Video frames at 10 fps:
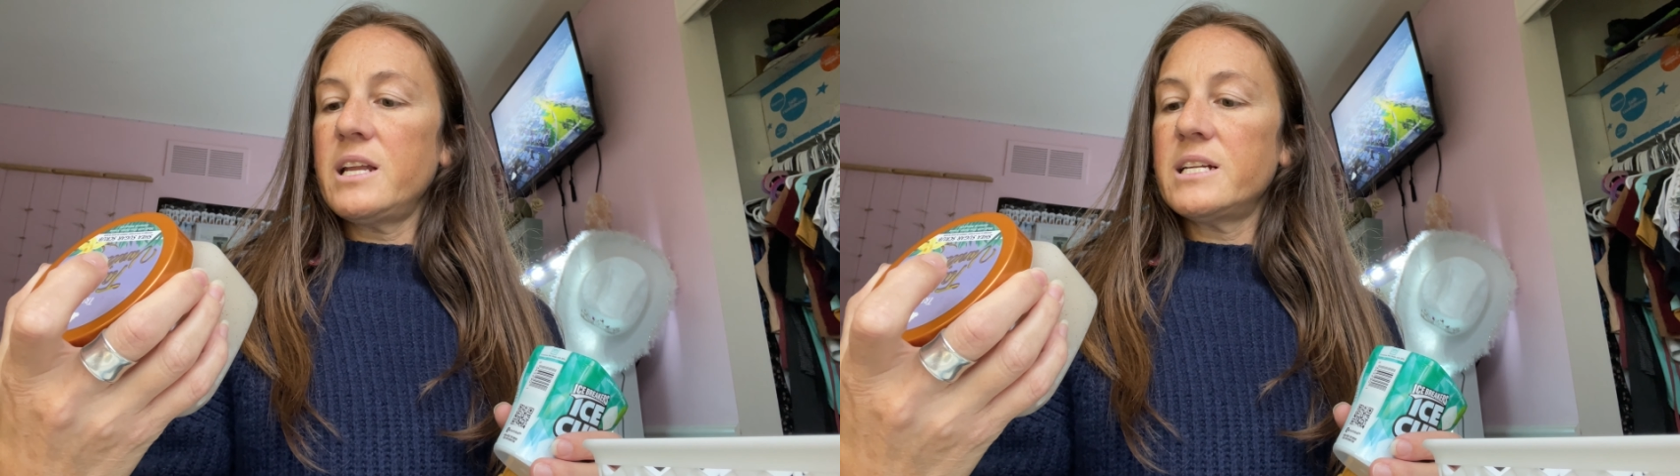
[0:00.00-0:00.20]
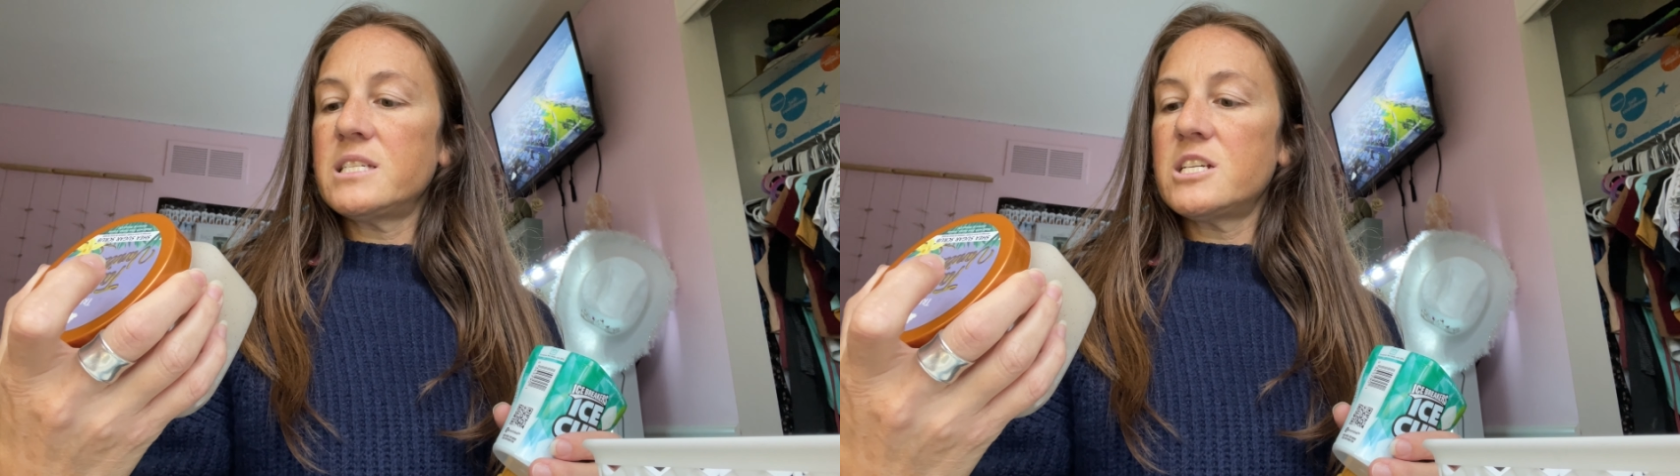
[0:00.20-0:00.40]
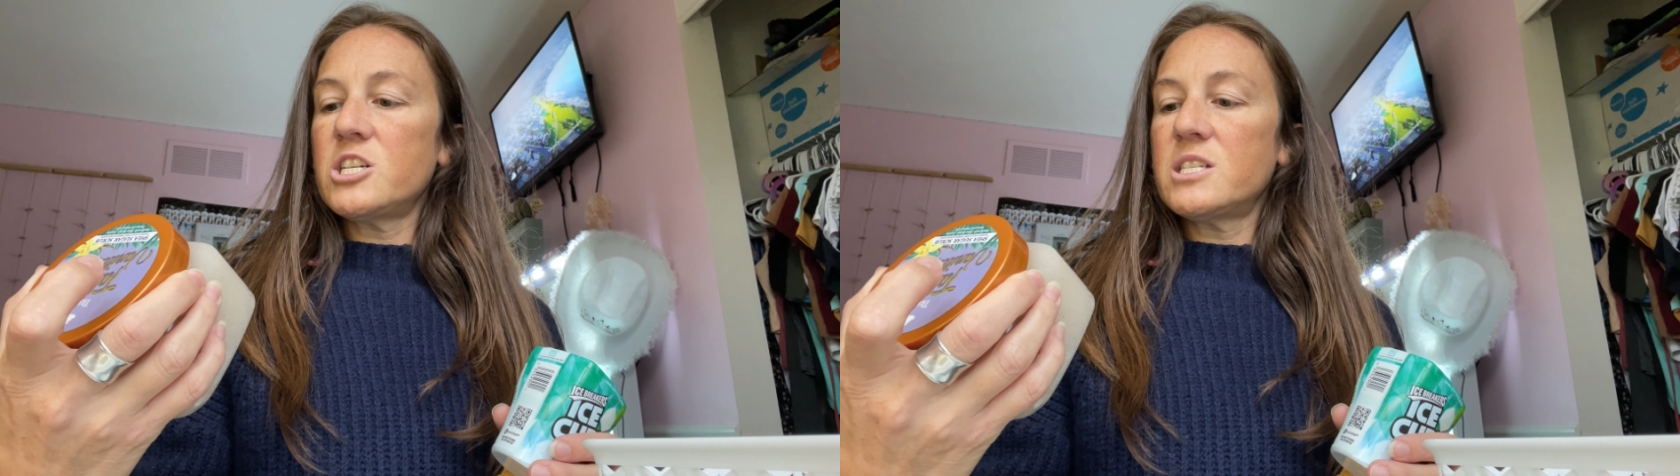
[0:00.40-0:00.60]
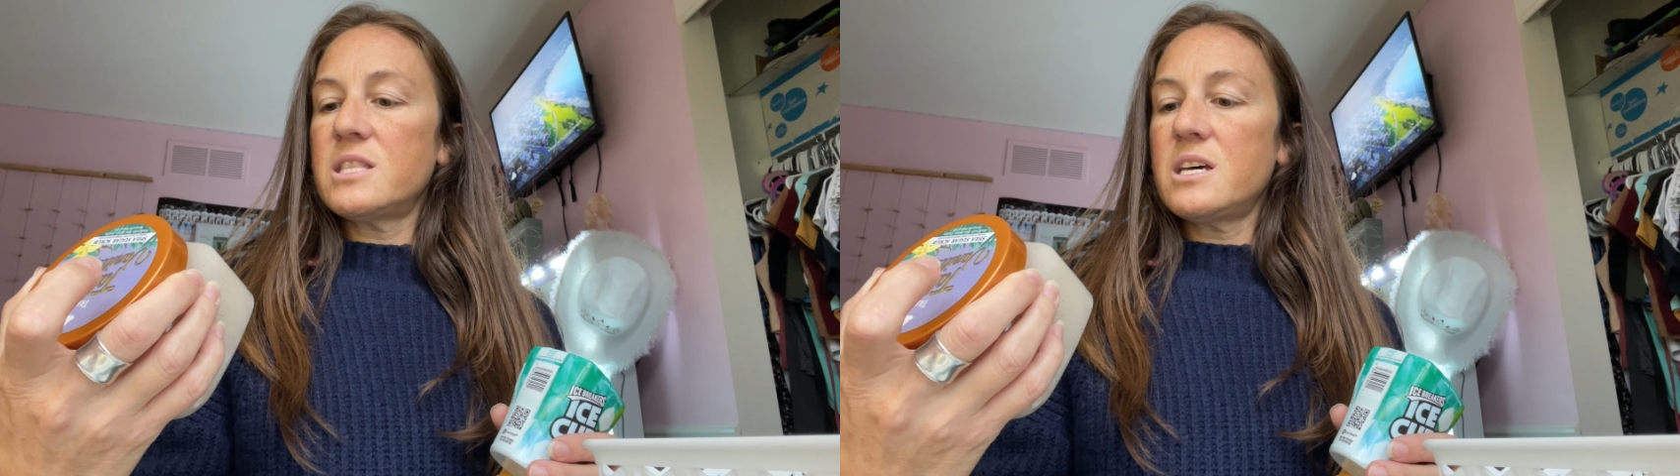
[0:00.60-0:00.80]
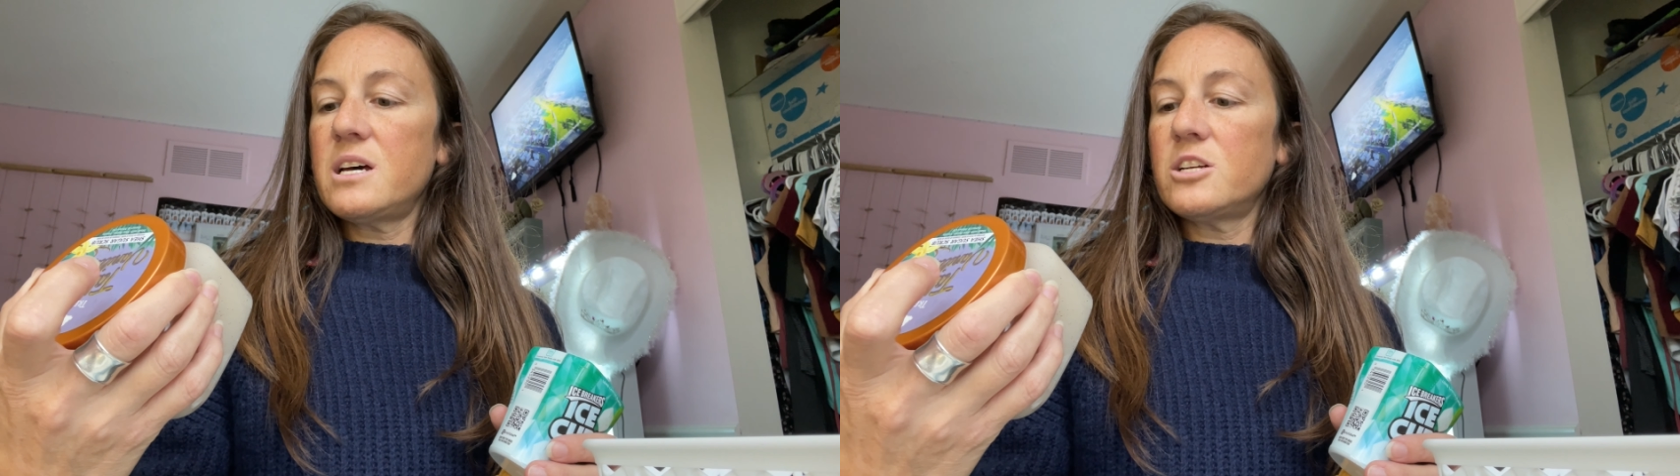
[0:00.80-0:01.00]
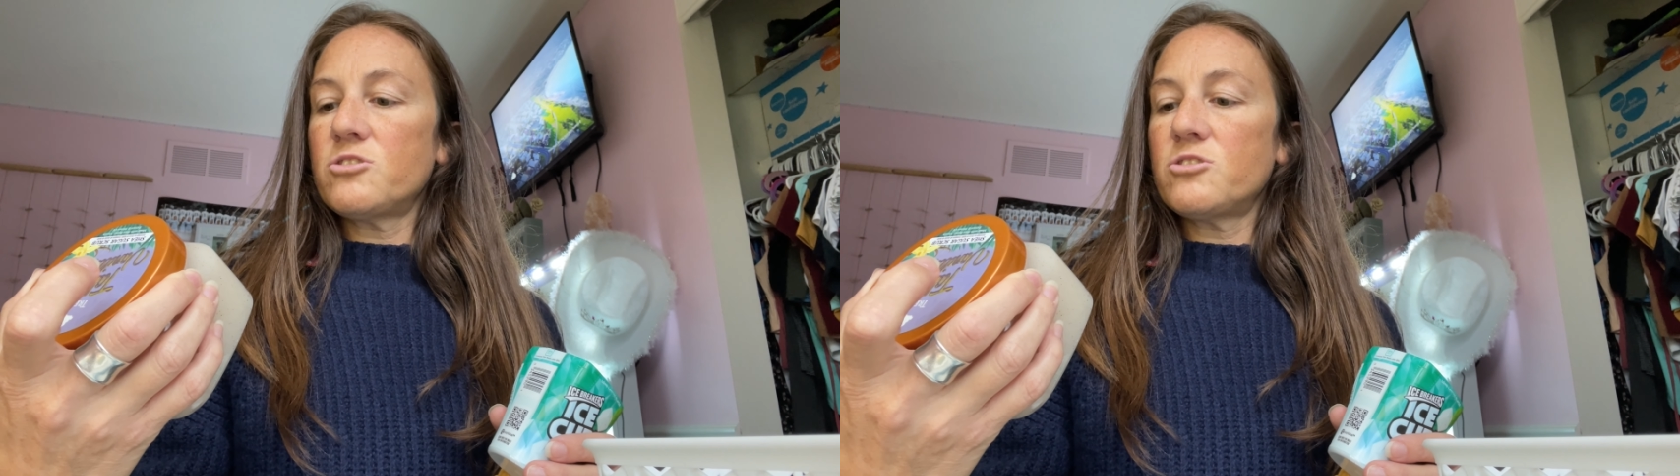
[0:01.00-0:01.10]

It's just the